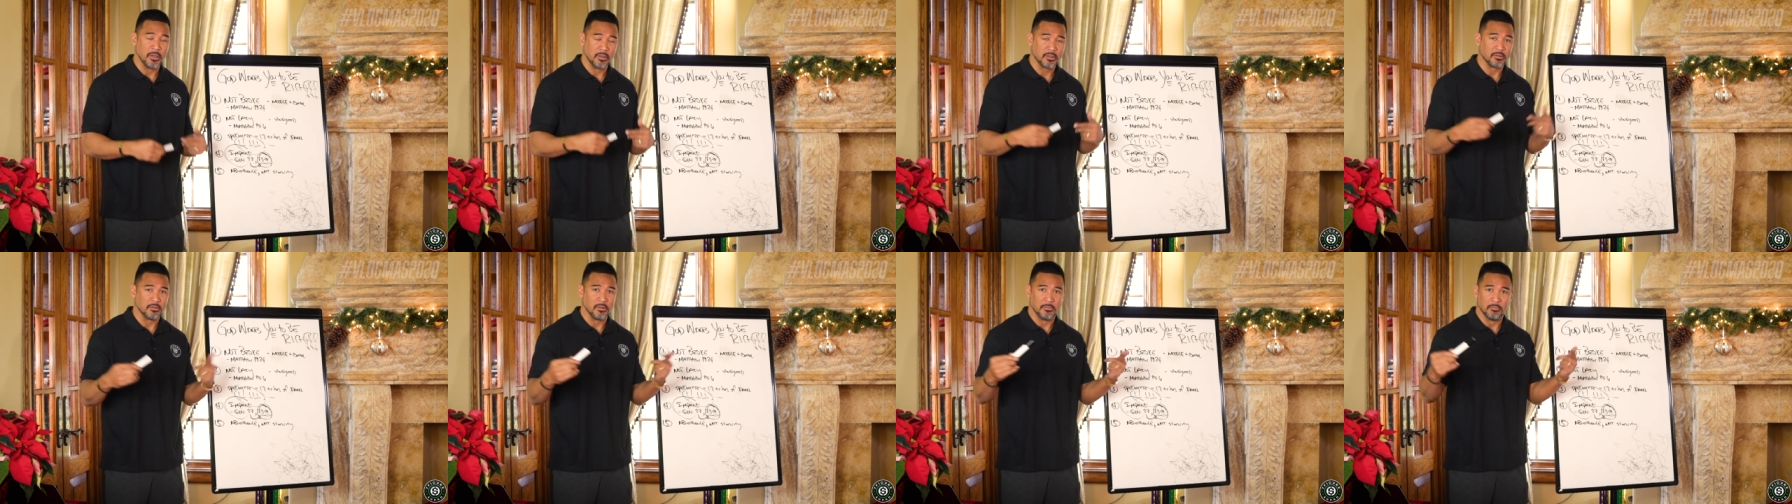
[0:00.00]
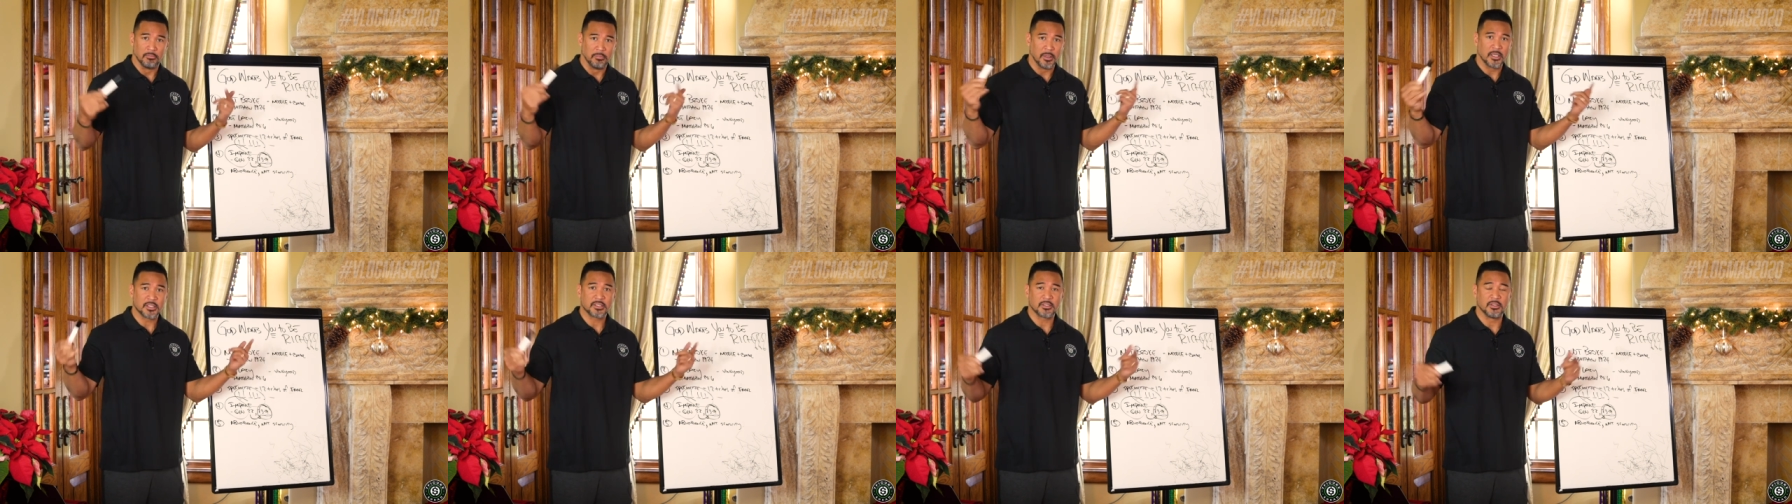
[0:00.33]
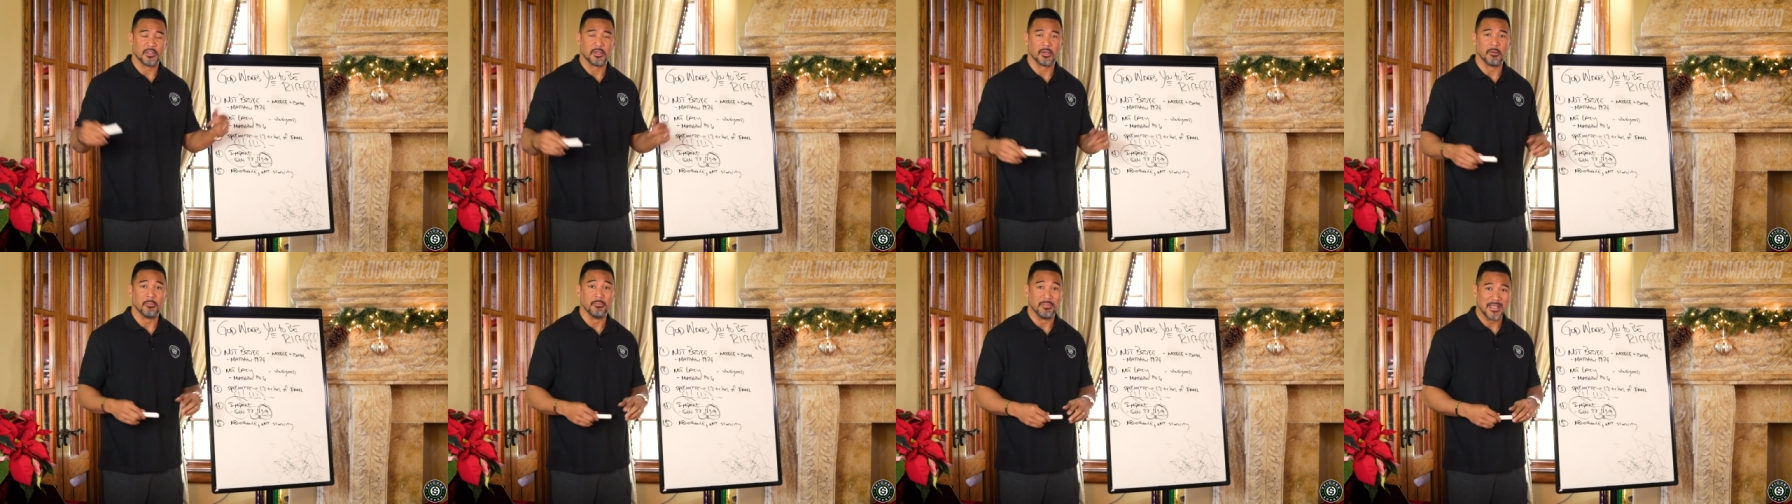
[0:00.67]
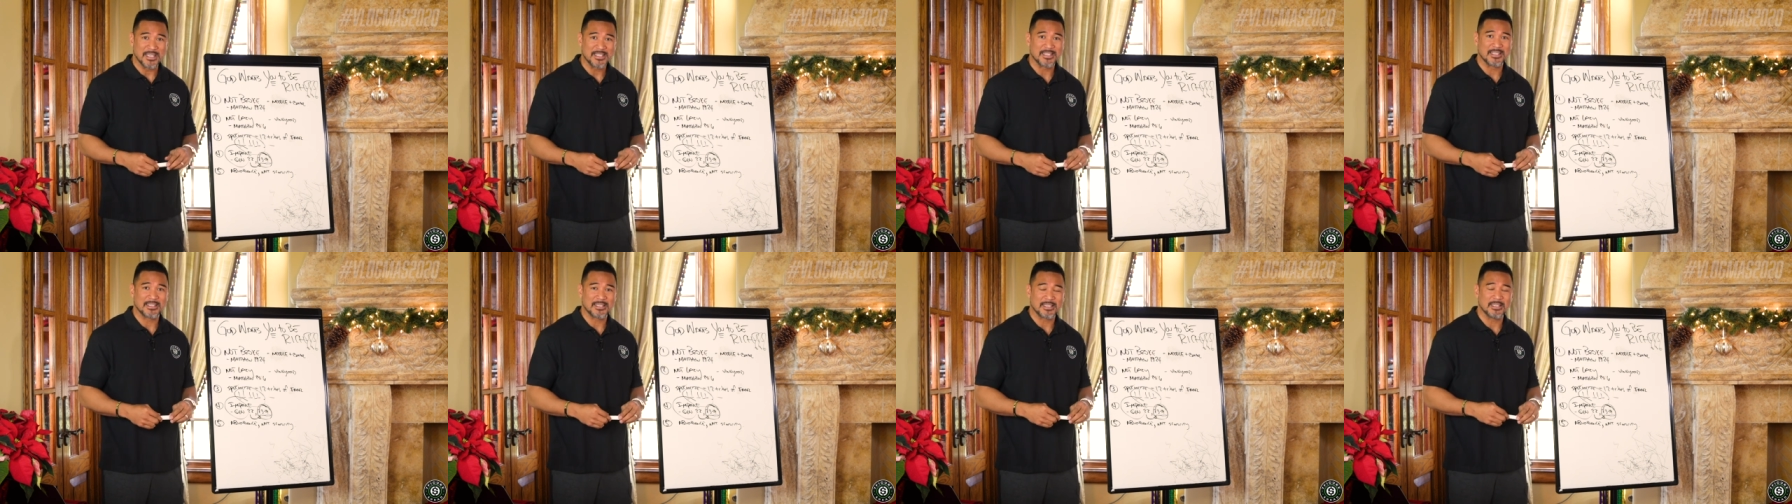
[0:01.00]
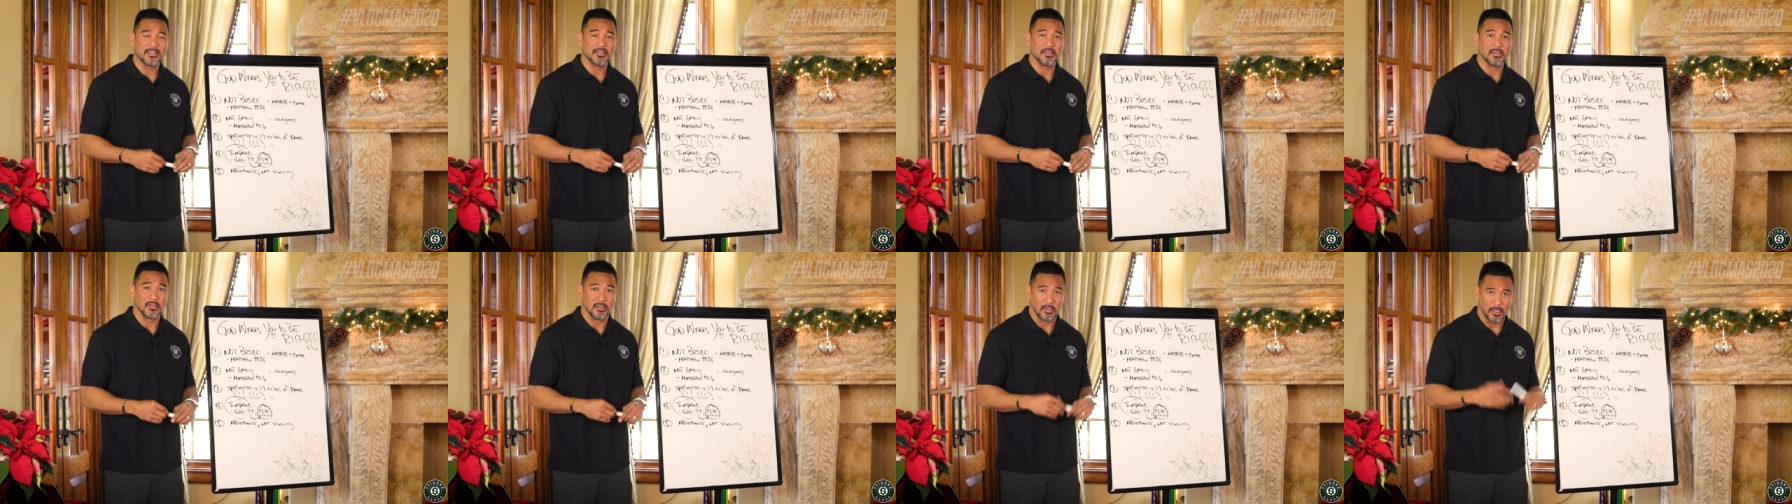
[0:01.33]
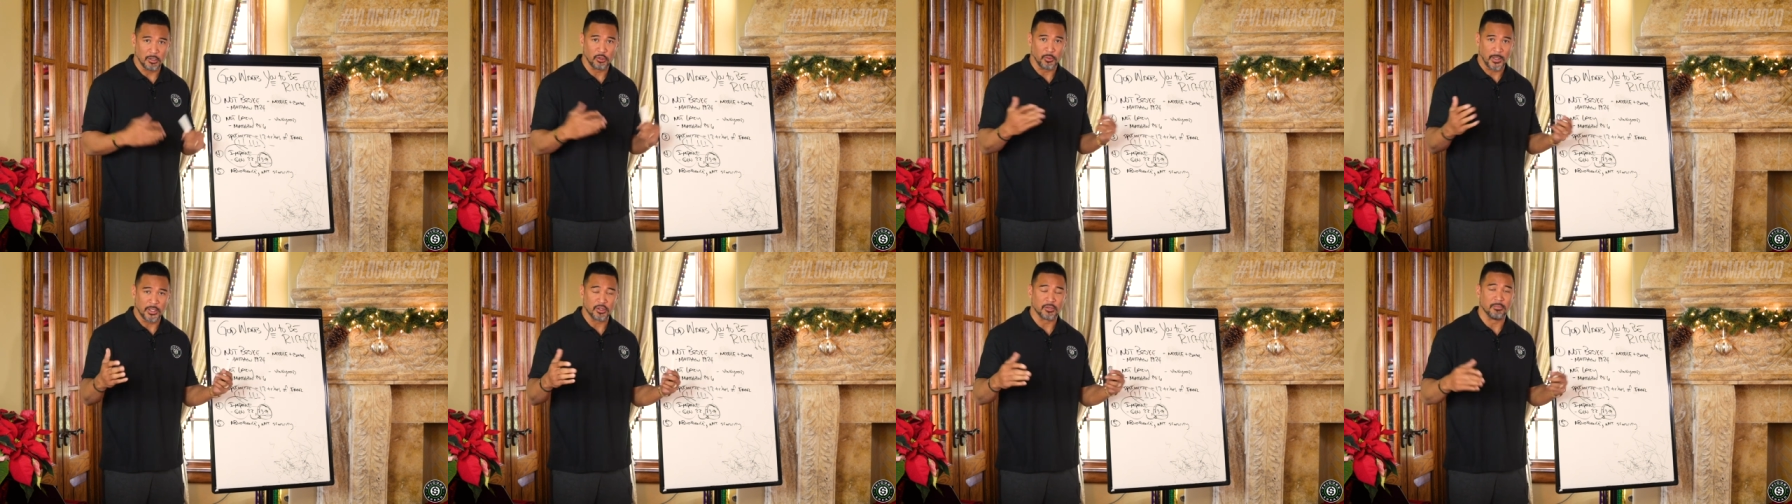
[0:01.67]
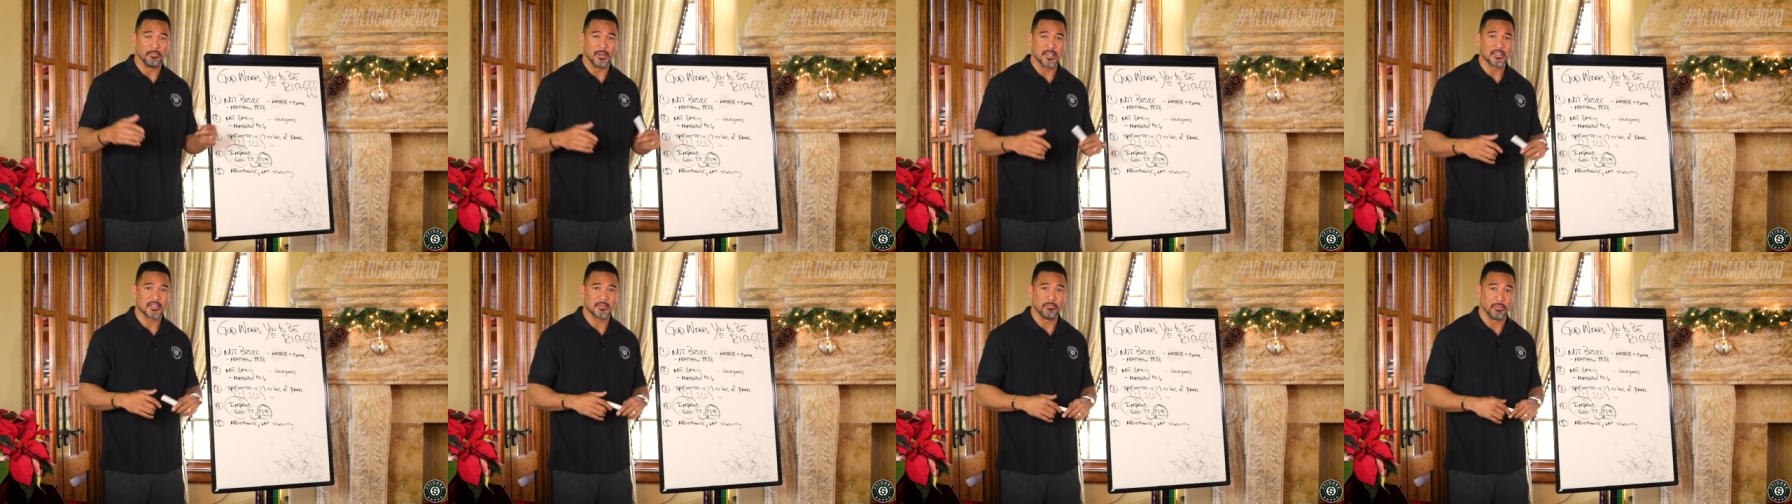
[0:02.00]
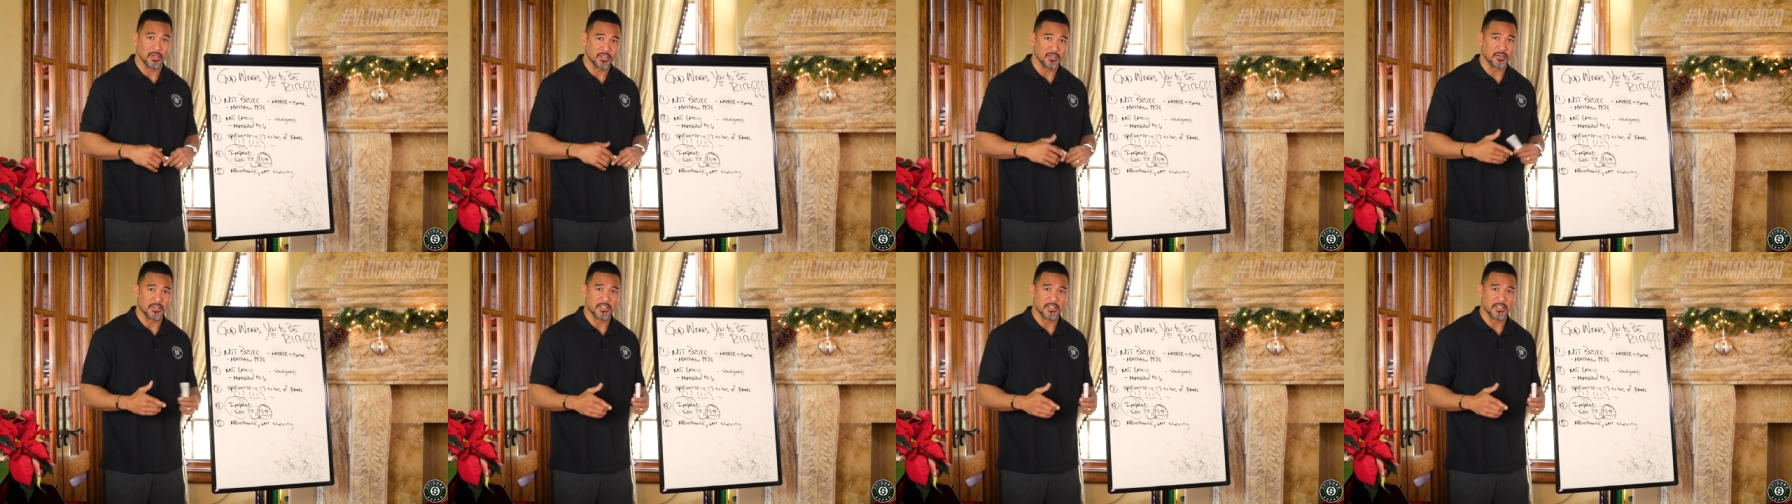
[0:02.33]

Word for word: build, bust their businesses and create their business,